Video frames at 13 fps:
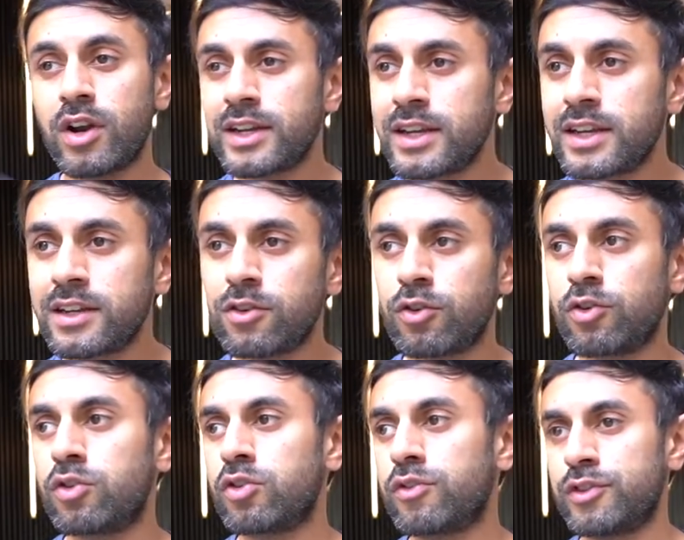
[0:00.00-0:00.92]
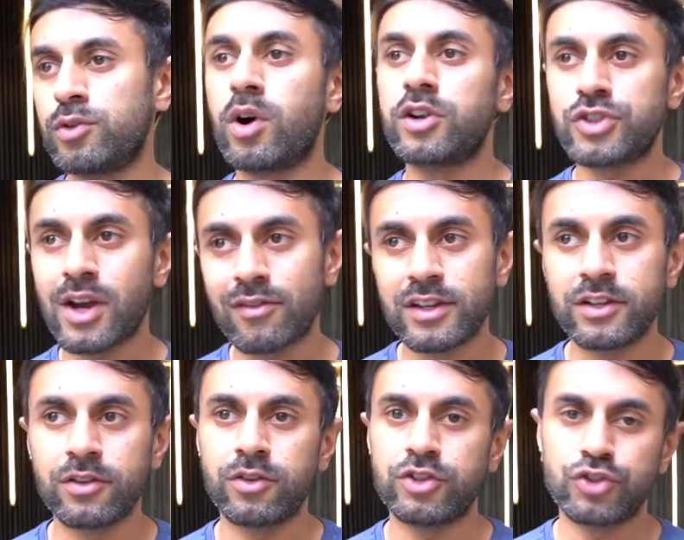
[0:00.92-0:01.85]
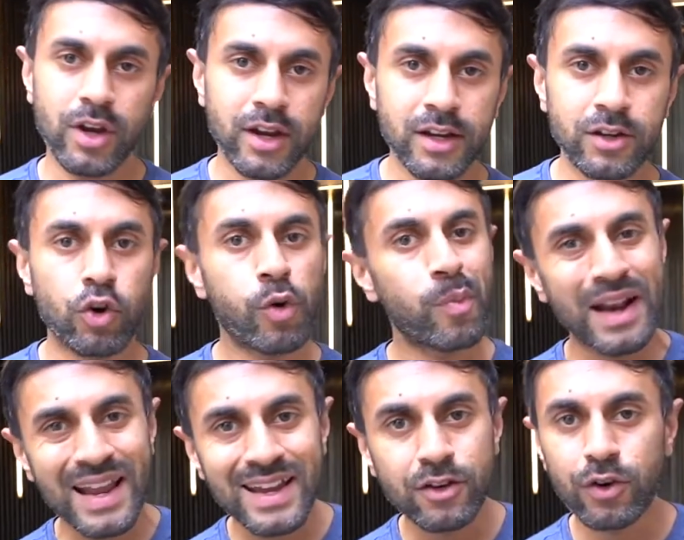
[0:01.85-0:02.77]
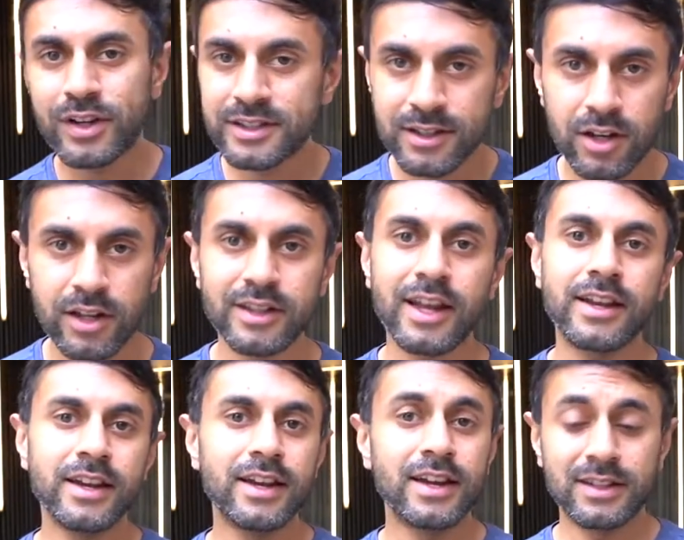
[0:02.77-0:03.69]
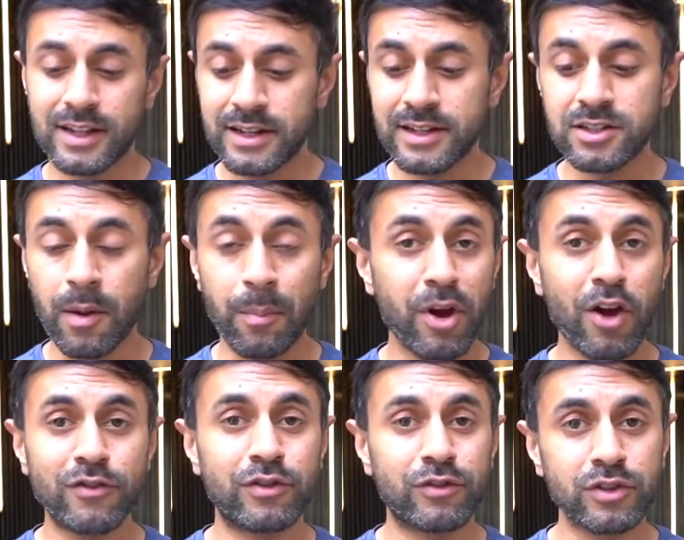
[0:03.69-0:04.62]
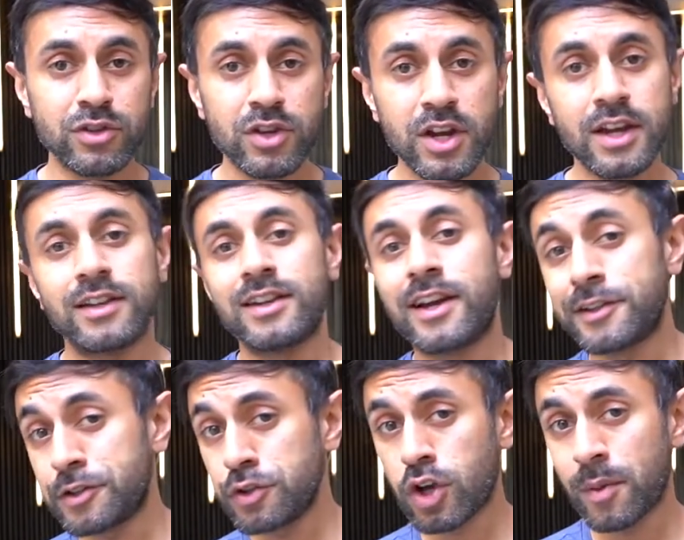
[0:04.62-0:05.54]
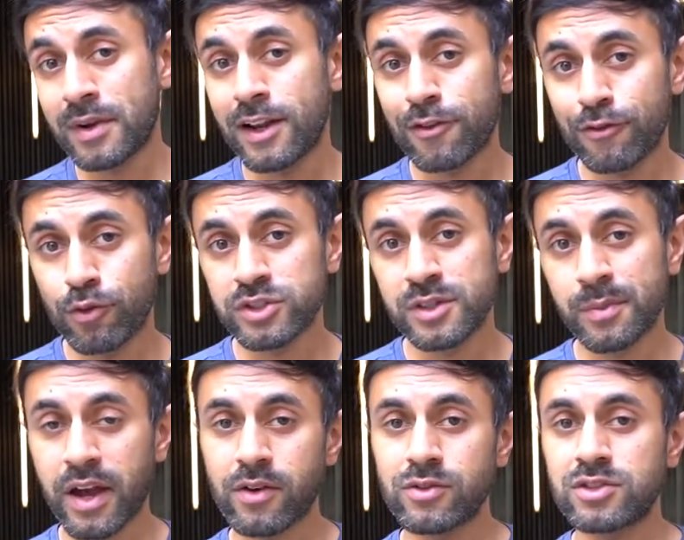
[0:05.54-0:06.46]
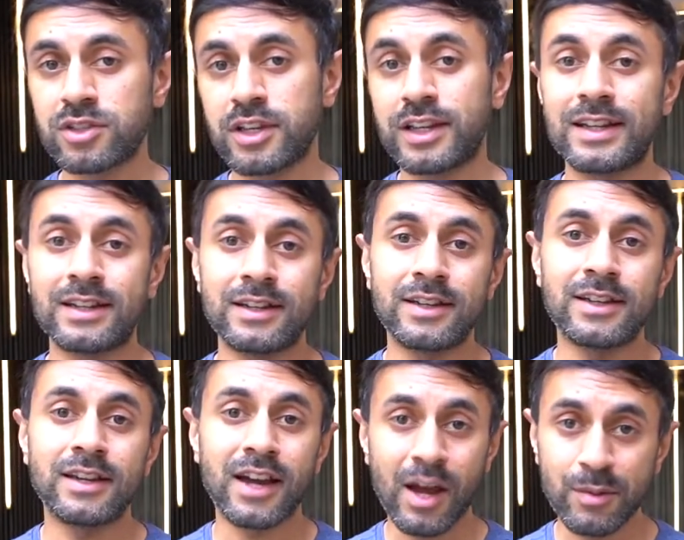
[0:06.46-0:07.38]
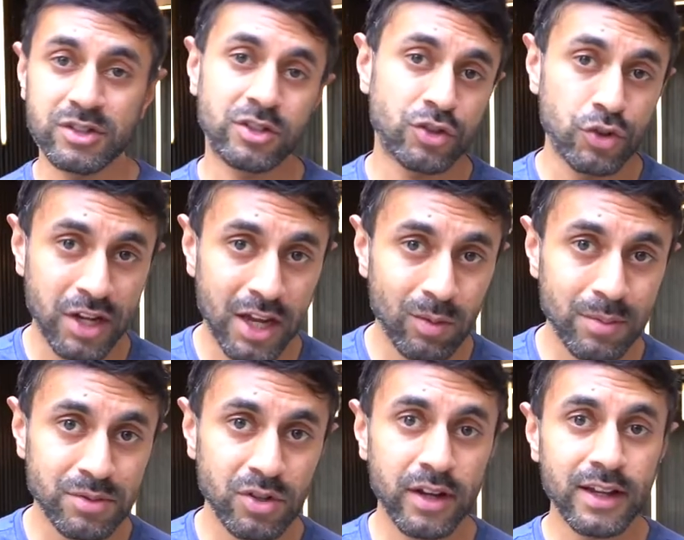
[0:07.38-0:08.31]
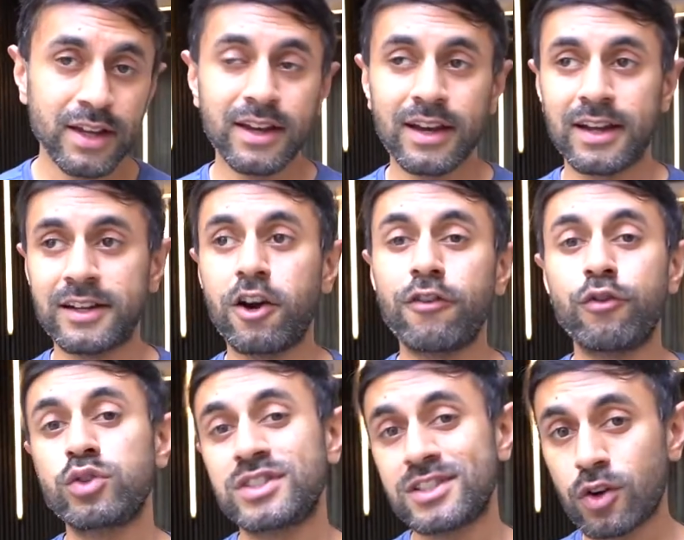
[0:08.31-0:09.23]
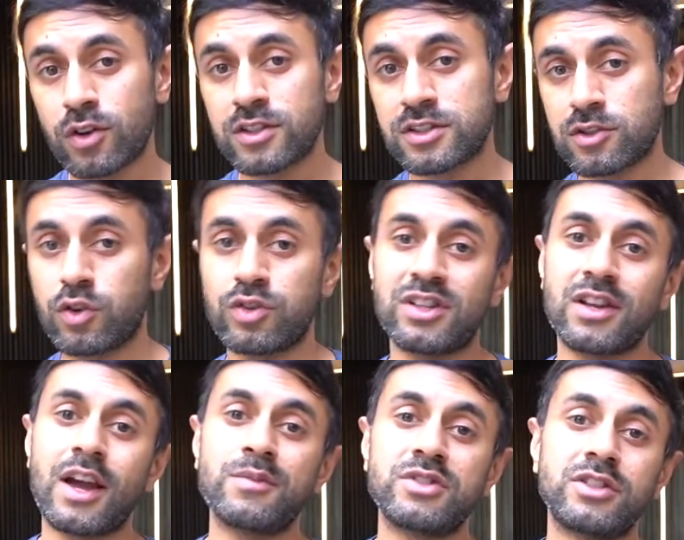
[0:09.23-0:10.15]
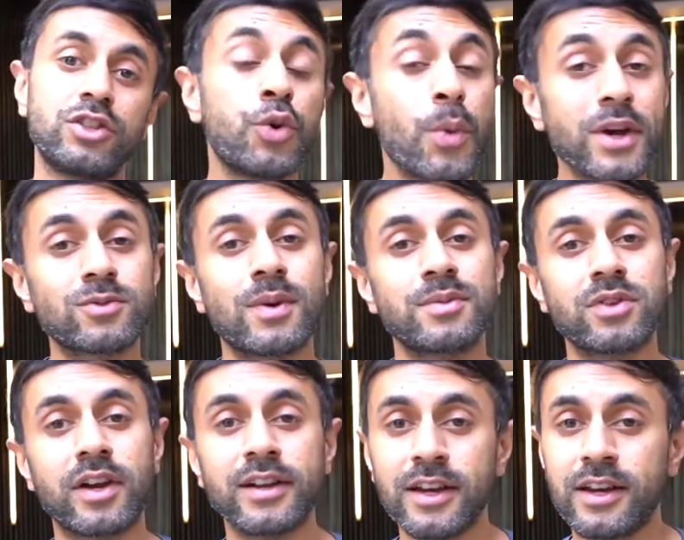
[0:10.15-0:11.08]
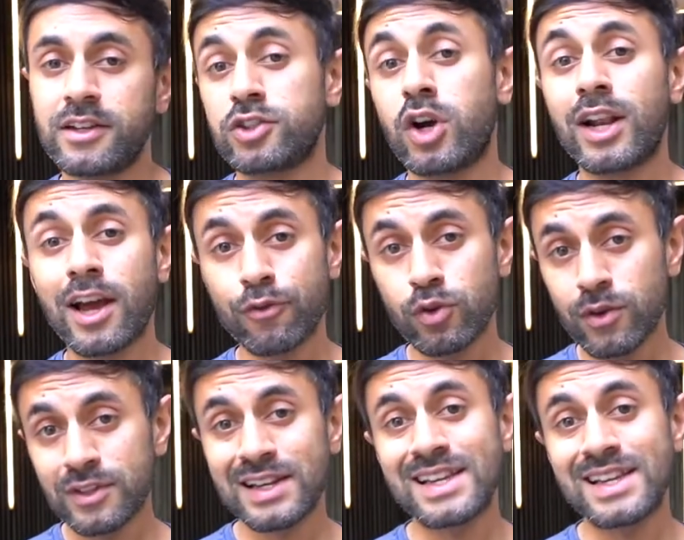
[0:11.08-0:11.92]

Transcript: running, or if you are traveling on a train or a plane or anything like that, then these are perfect for you. Now, they do come in at £40 in the Amazon UK website, and they are $40 on the Amazon US website. So I'll have all of the